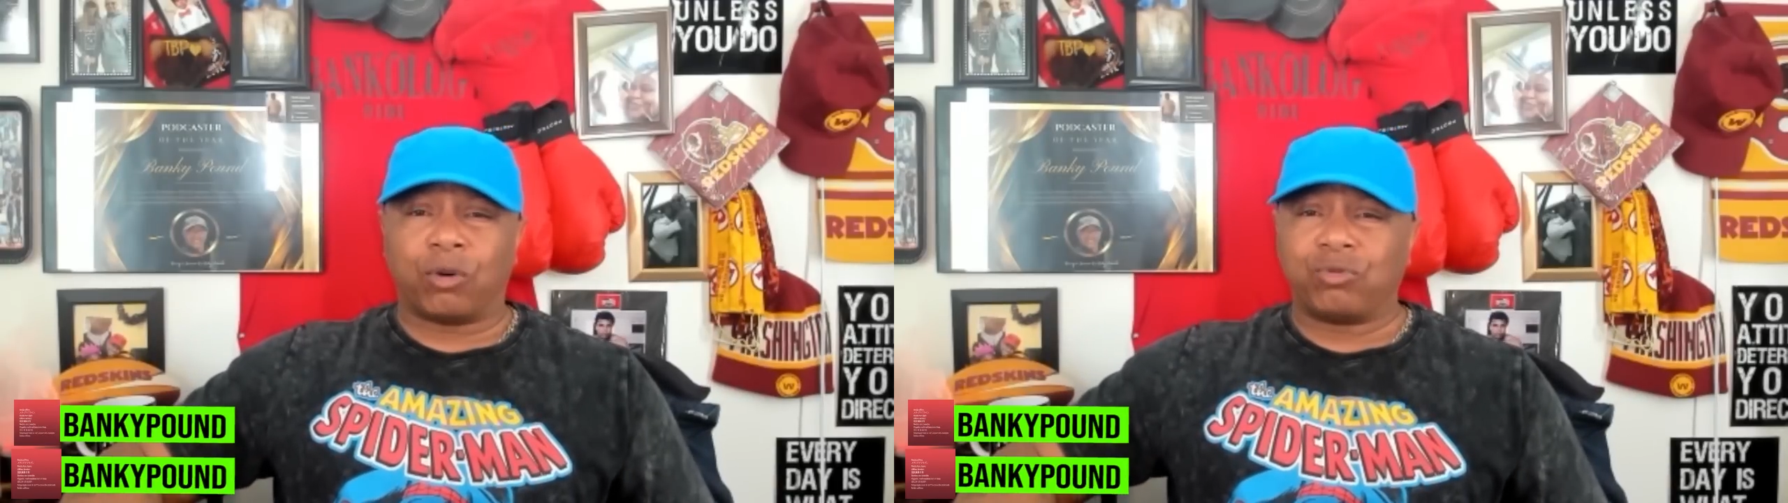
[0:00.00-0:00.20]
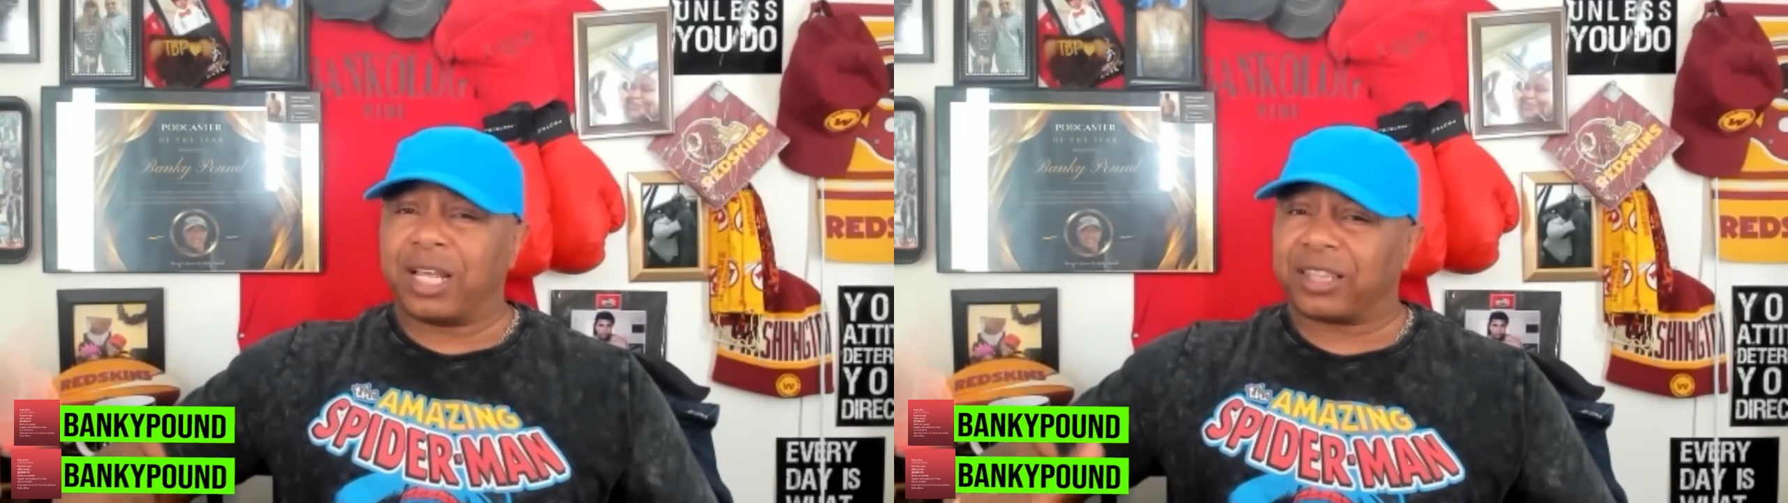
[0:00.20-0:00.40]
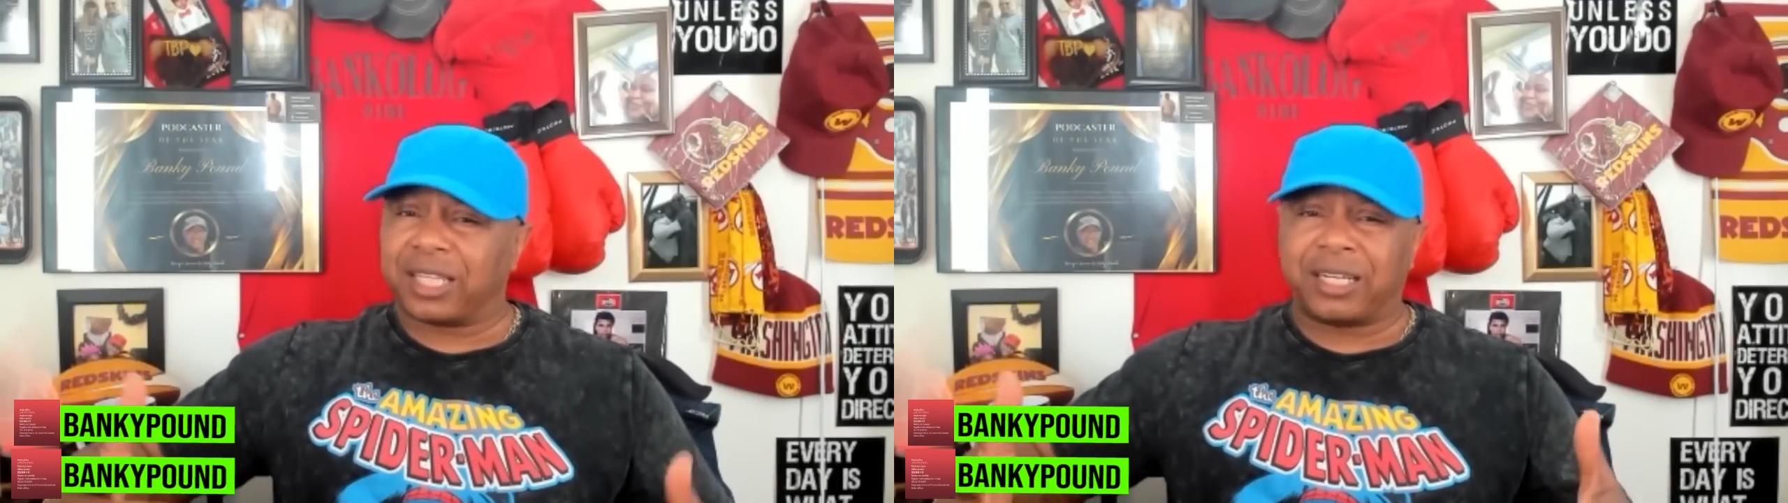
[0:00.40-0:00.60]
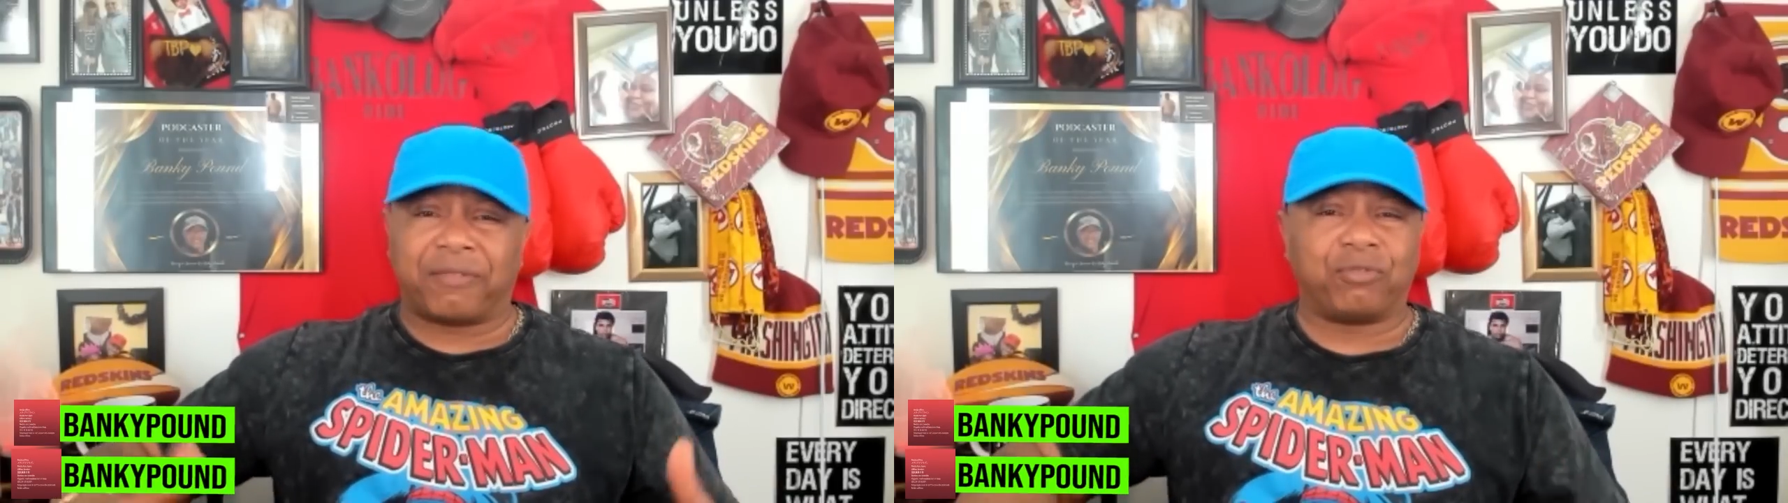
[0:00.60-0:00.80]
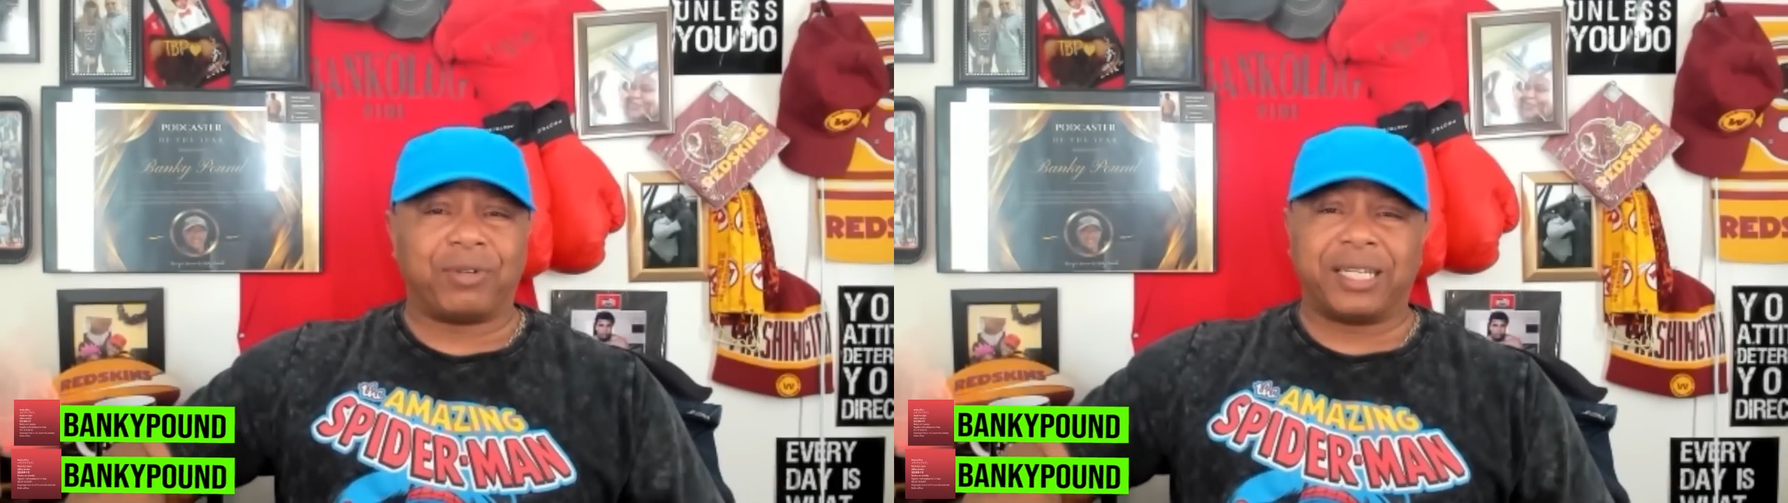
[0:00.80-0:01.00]
Don't nothing
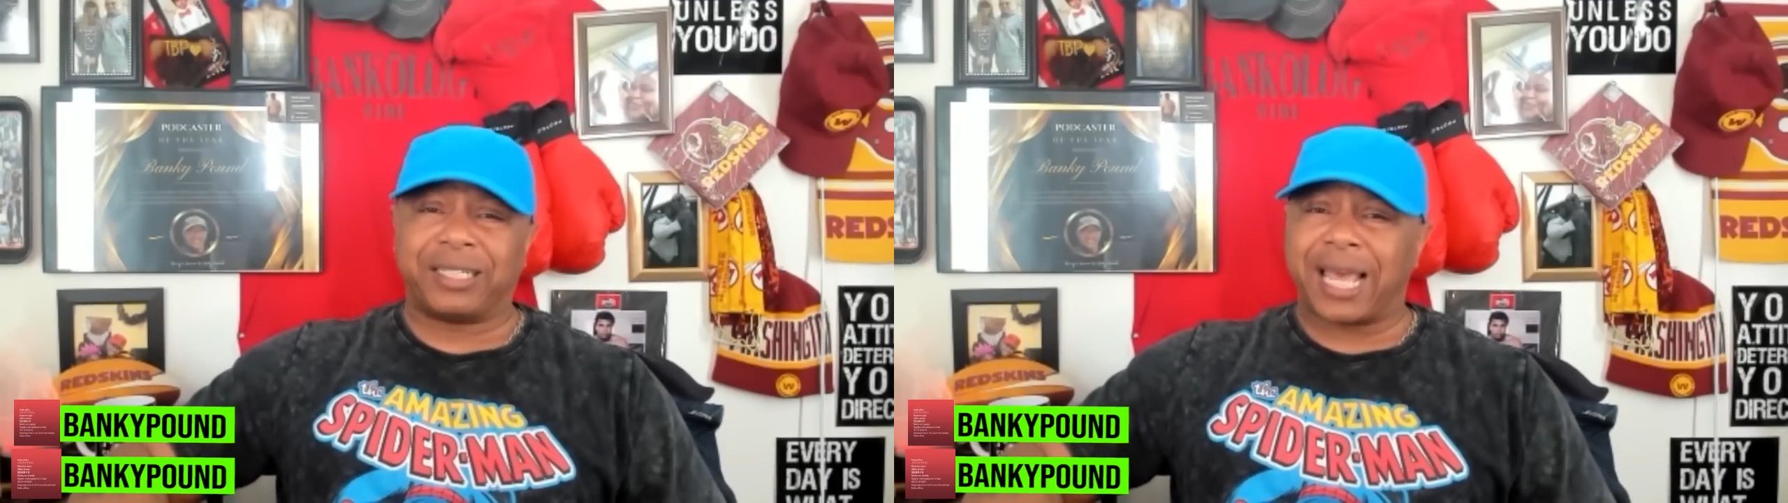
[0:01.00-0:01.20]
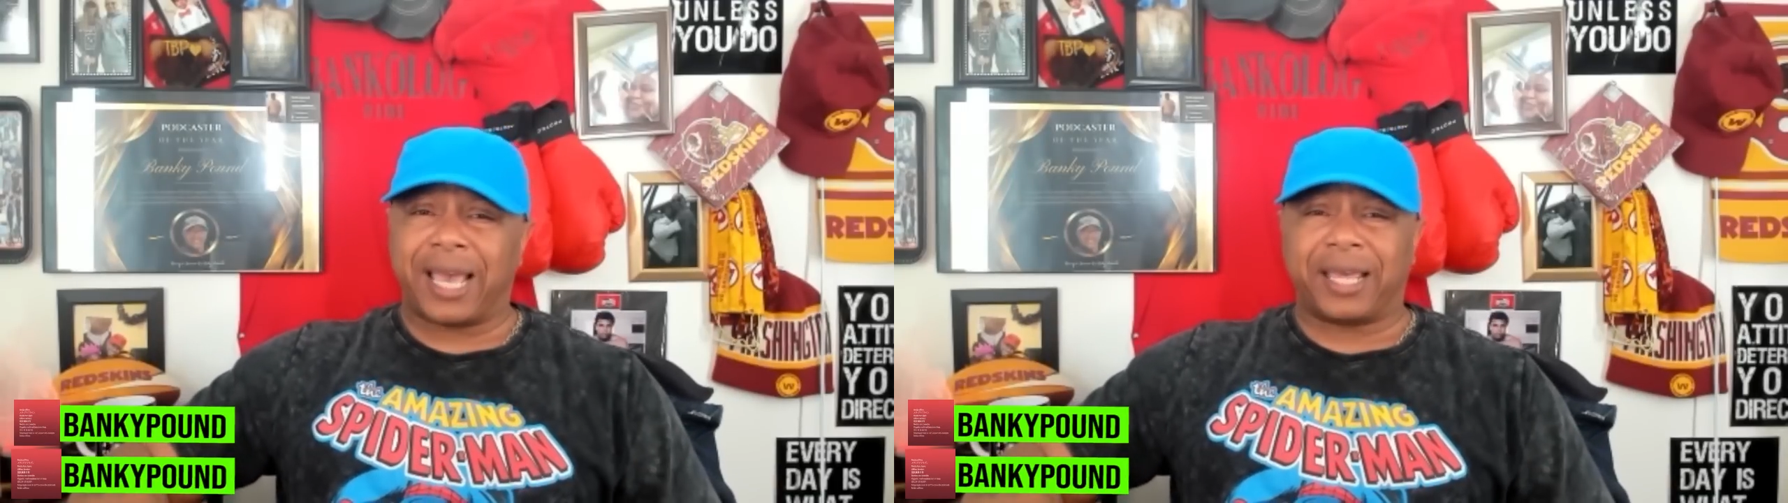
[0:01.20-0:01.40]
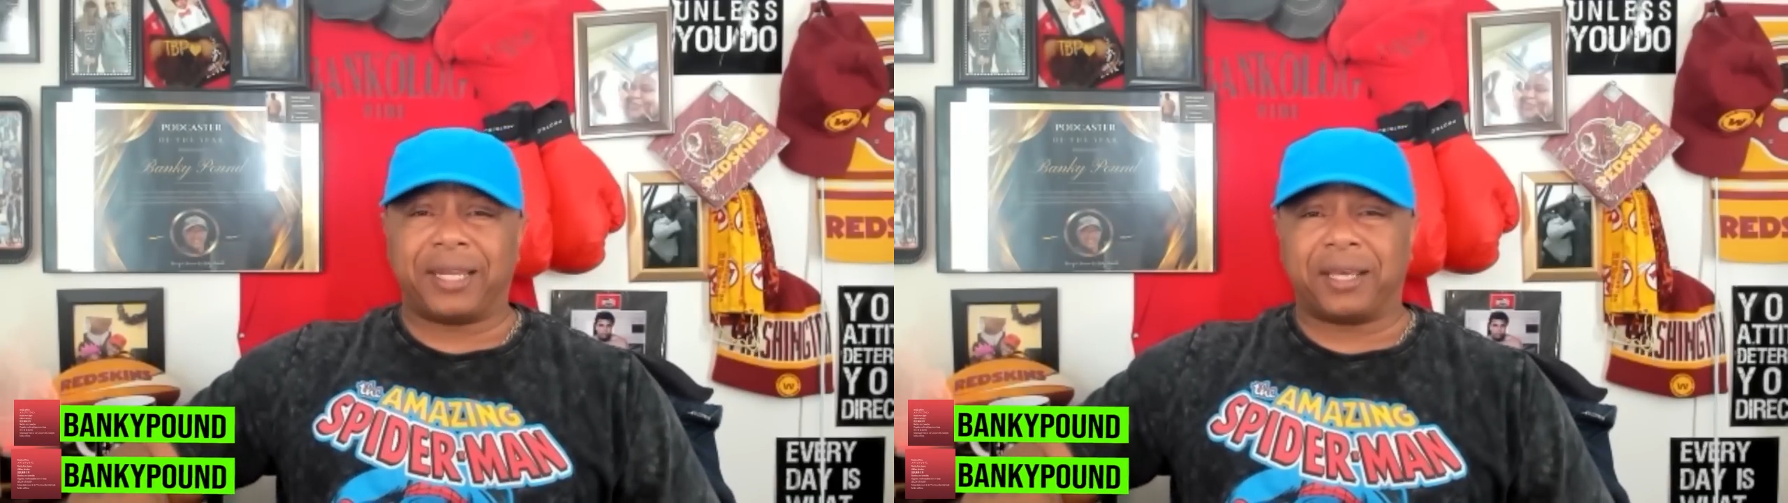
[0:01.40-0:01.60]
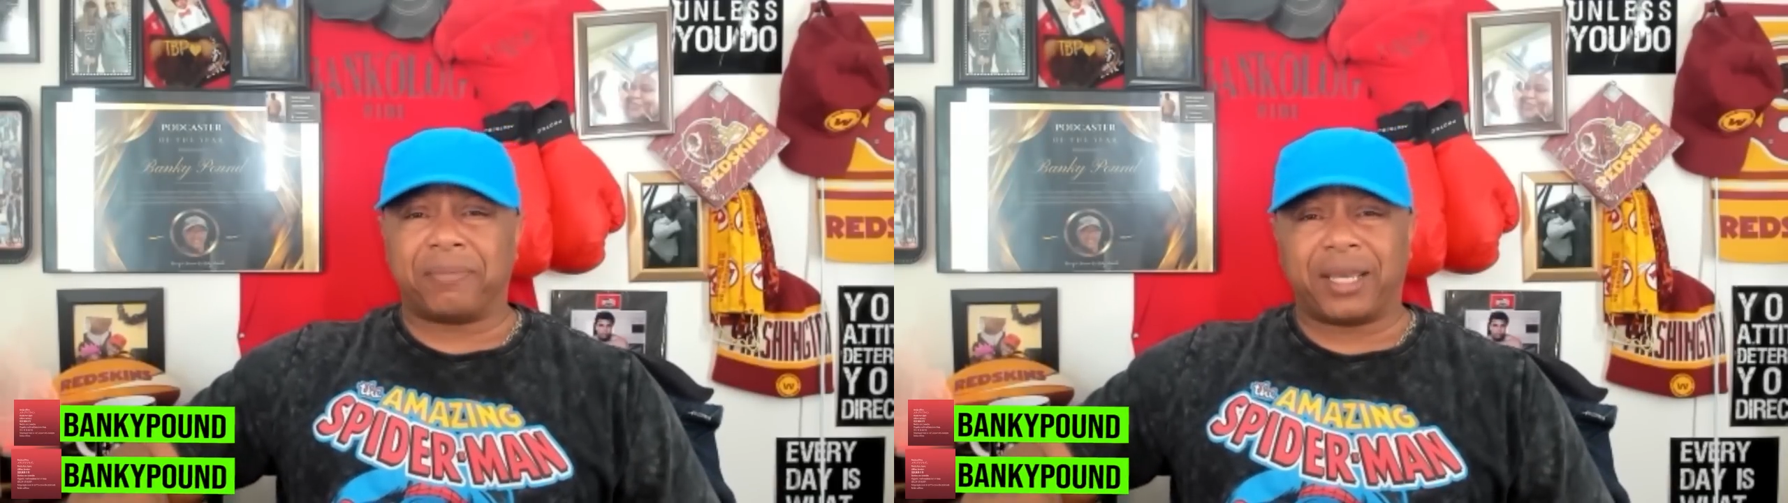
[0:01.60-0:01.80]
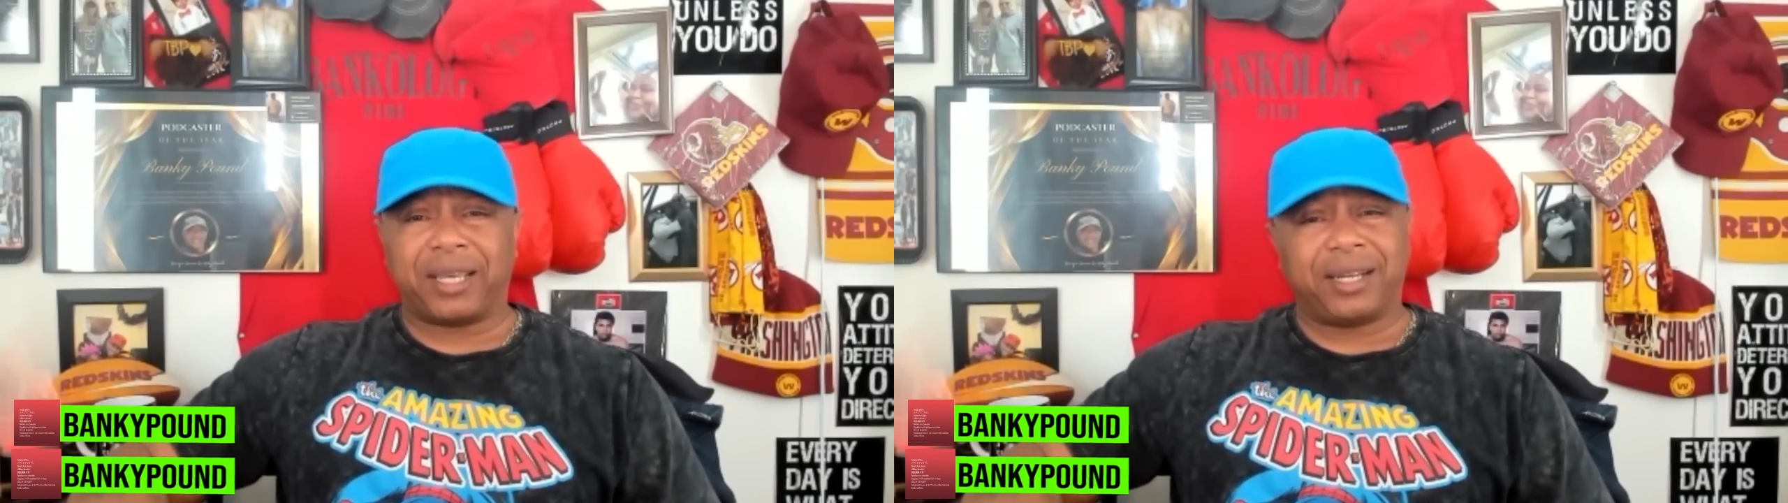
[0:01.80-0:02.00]
ever really die in there,
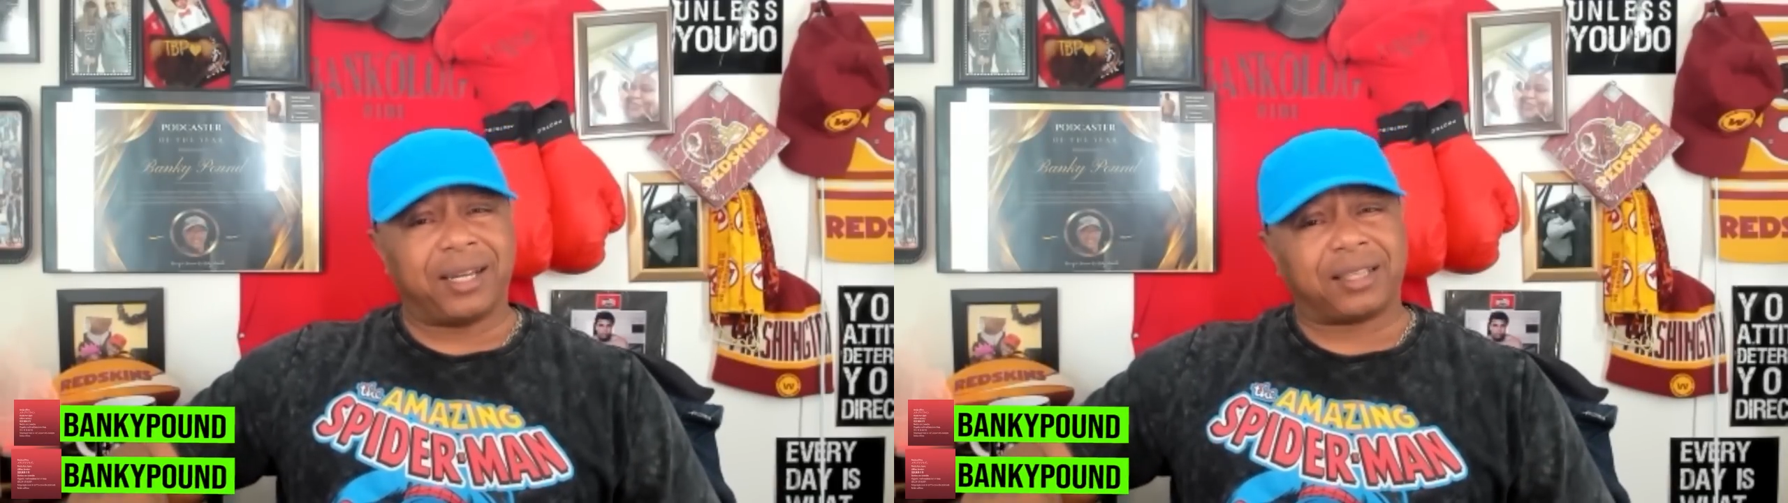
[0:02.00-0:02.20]
man.